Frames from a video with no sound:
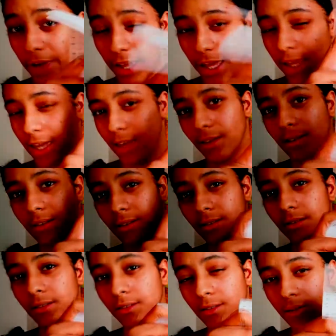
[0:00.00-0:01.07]
here,
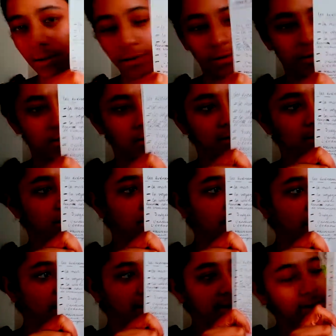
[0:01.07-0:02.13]
do you
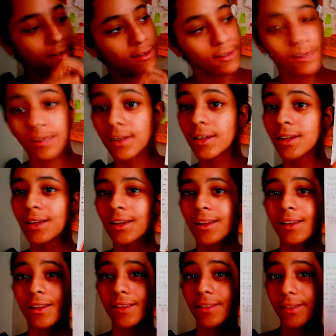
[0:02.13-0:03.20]
mind?
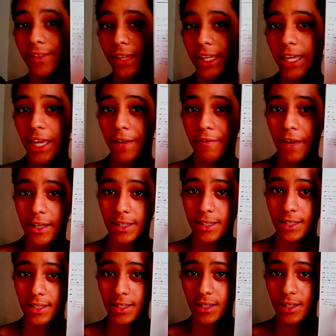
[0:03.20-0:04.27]
The key
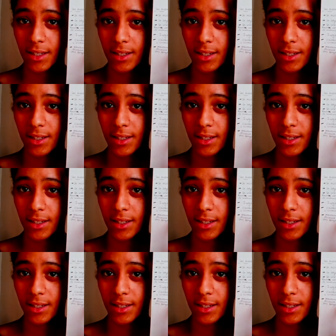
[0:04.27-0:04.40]
events.